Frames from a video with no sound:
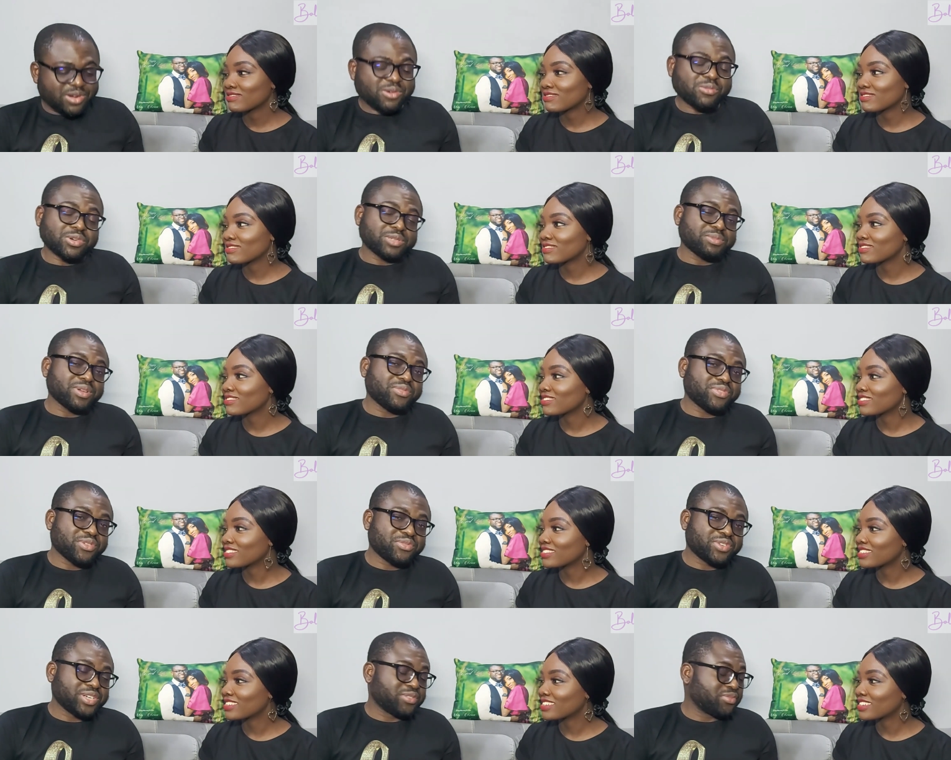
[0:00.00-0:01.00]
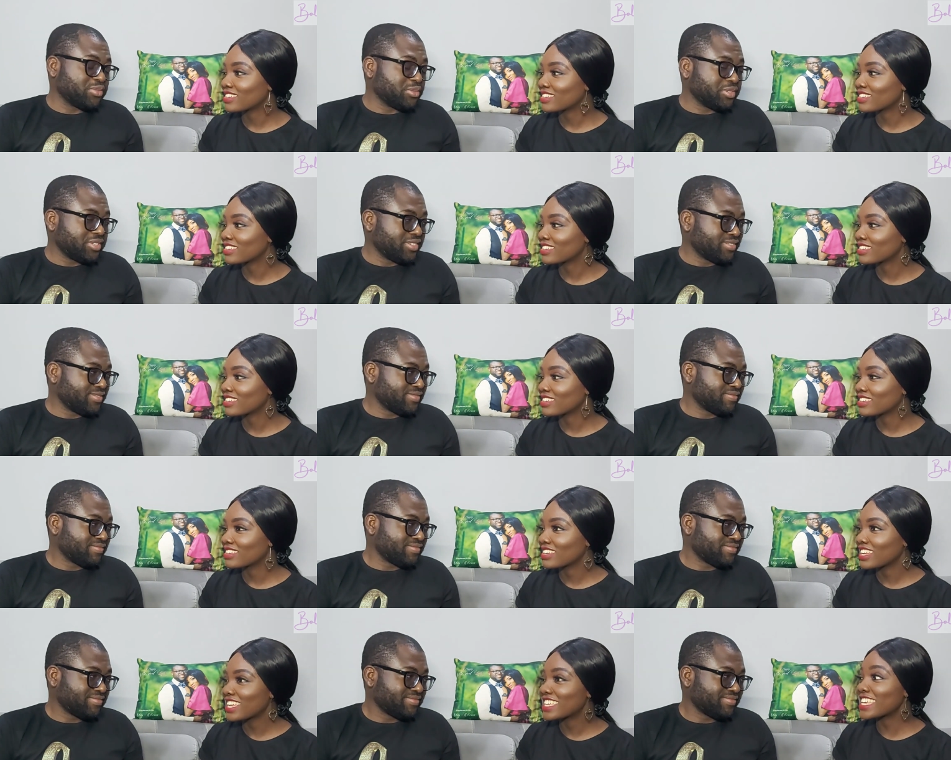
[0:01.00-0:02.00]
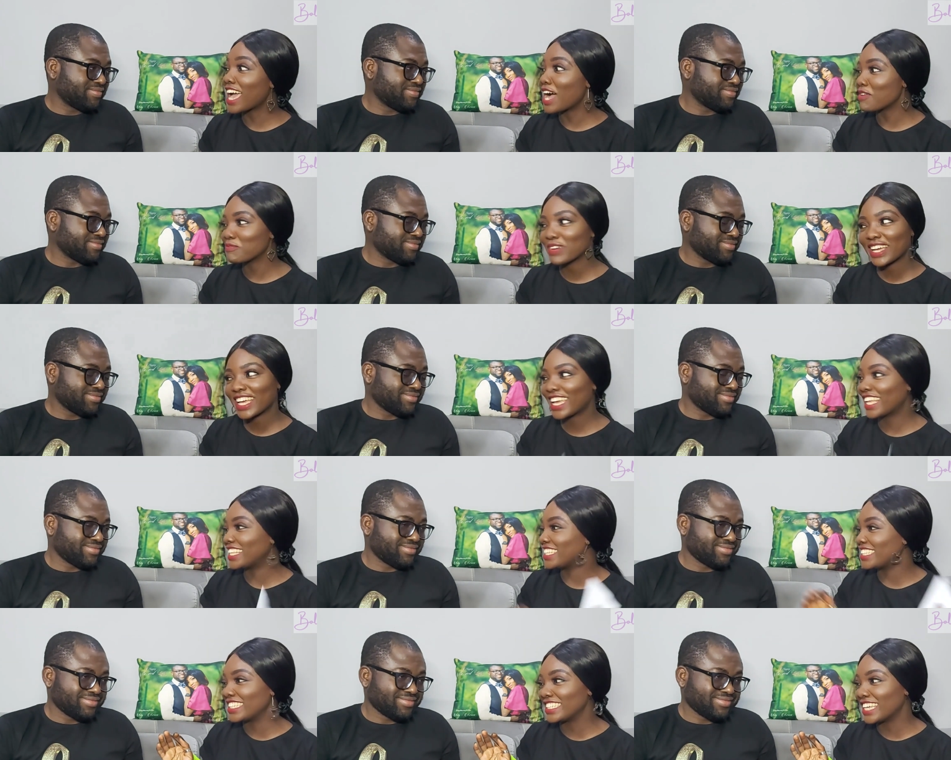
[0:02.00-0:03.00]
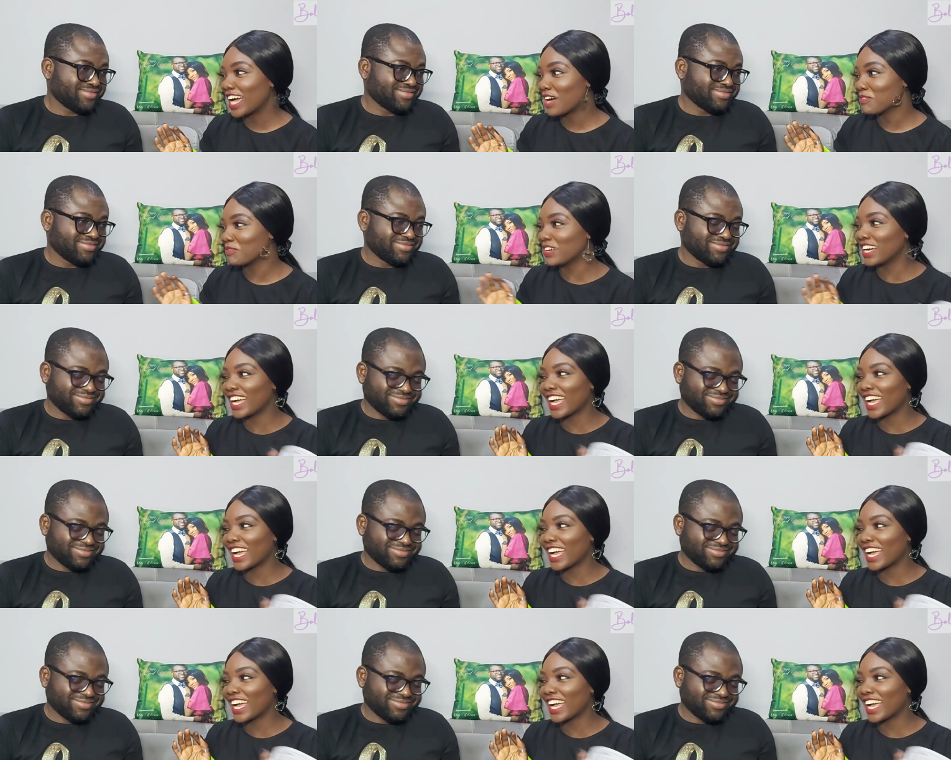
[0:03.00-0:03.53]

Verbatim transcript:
Speaker 1: What's my favorite food?
Speaker 2: Yum. Anything yum.